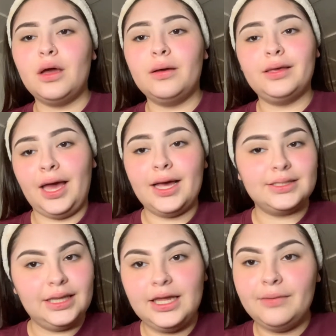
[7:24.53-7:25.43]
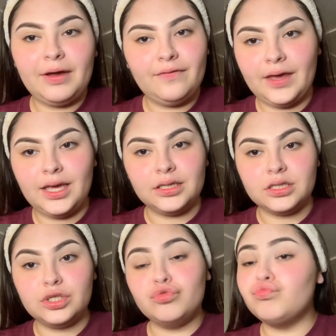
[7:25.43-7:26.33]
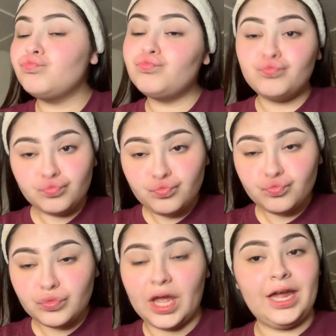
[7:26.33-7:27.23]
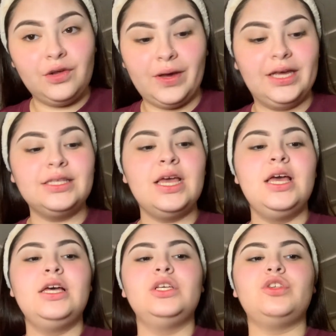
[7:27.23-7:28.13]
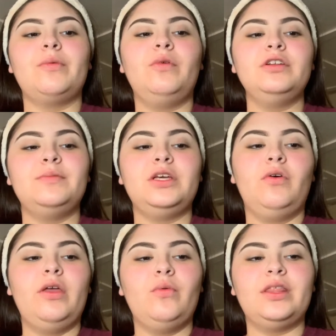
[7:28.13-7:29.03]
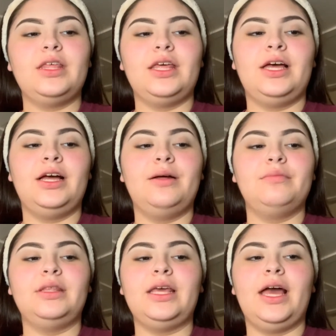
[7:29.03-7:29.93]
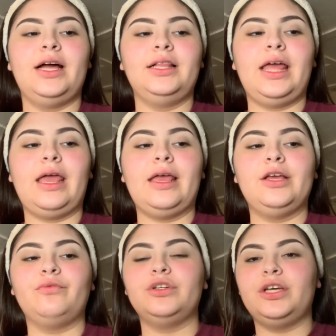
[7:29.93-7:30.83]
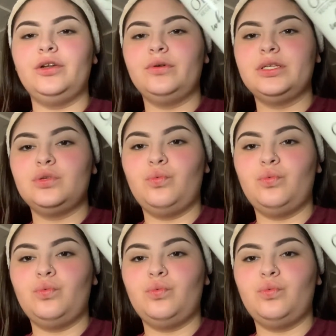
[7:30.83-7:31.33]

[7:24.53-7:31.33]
Yeah, it's cleaning my face. Anyways, so I'm going to be going with the LA Regenerist